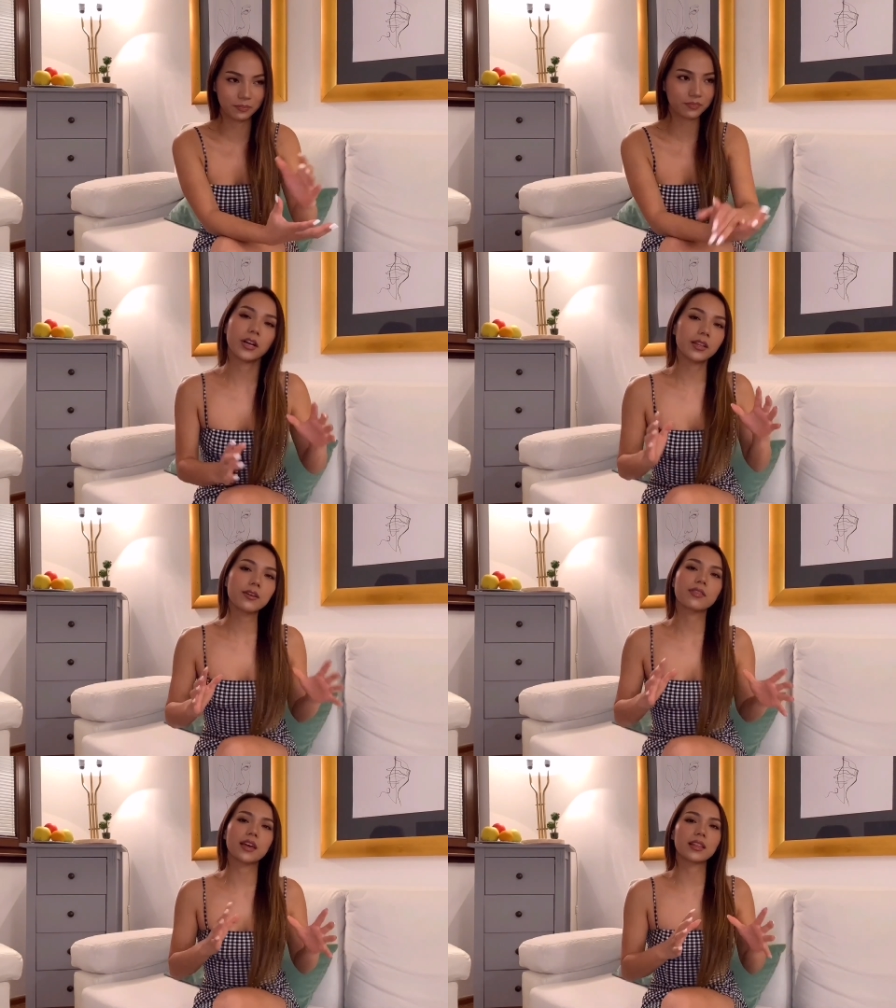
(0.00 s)
Another
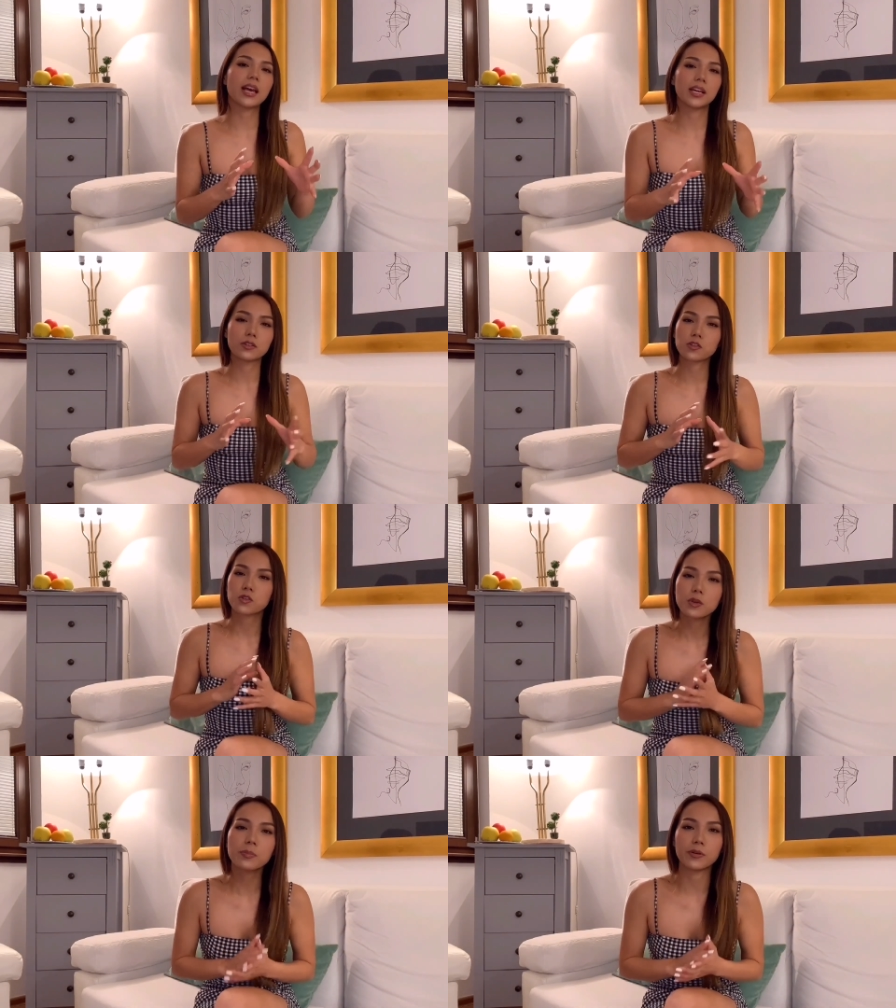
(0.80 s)
thing that is
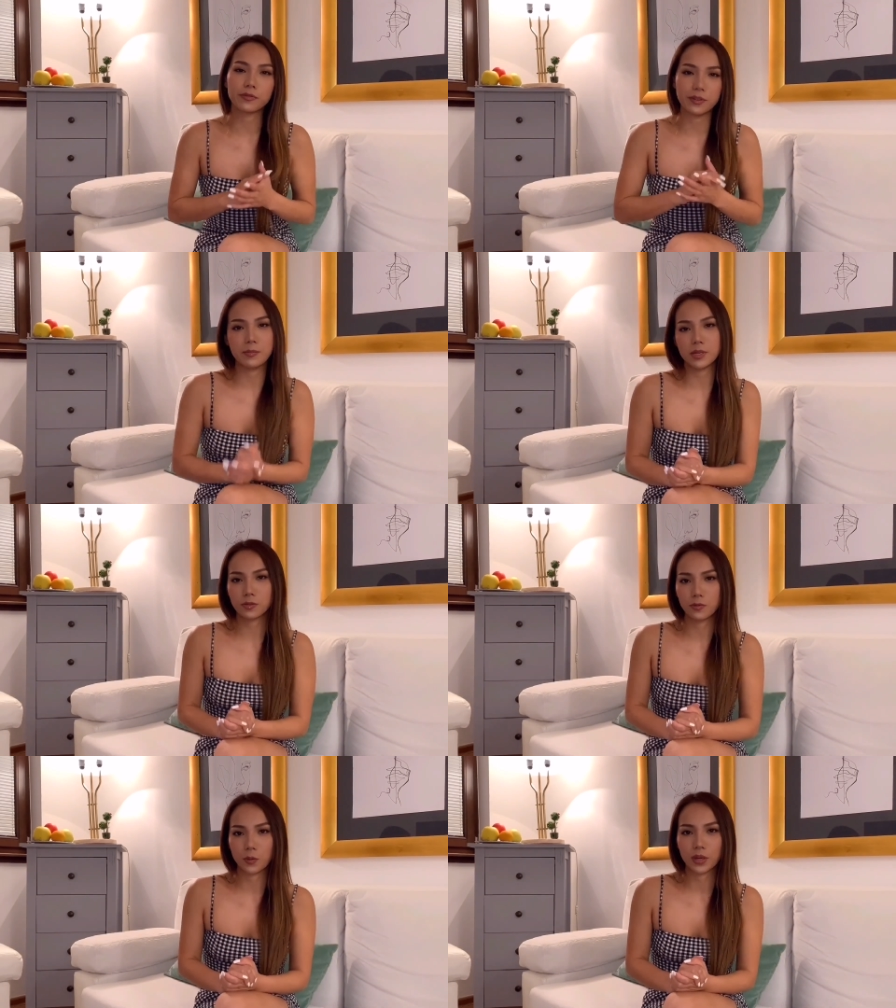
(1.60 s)
super famous
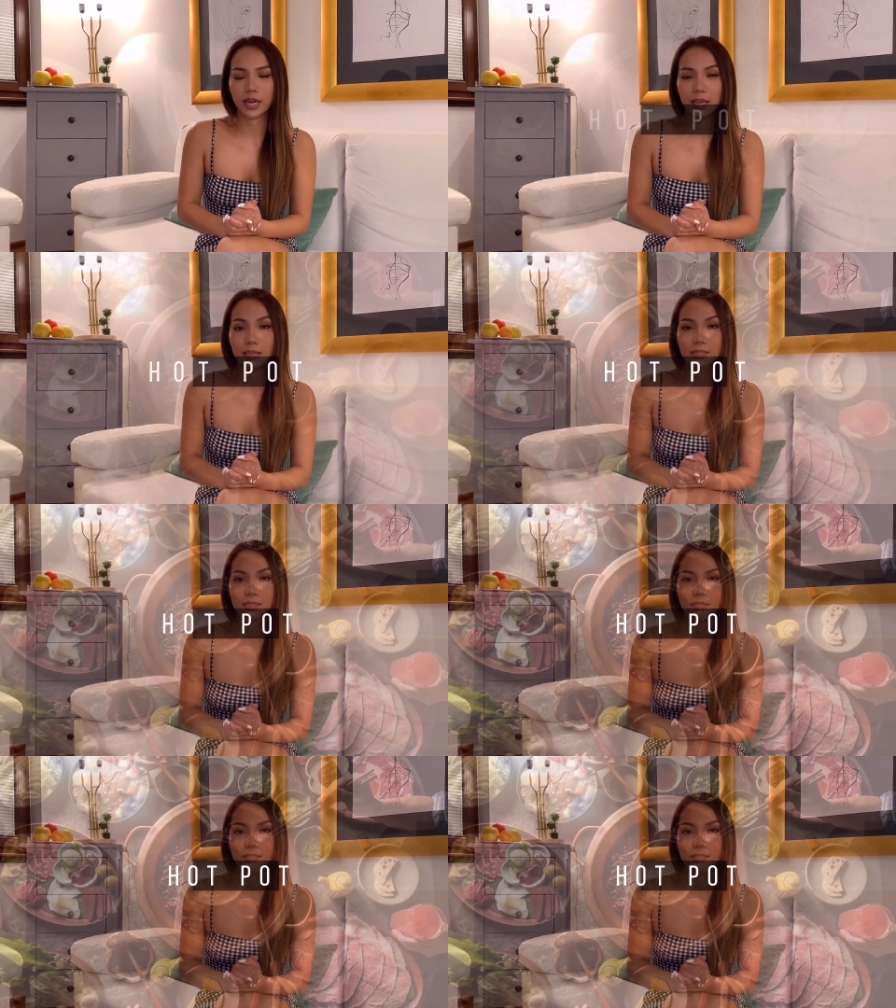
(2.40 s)
for is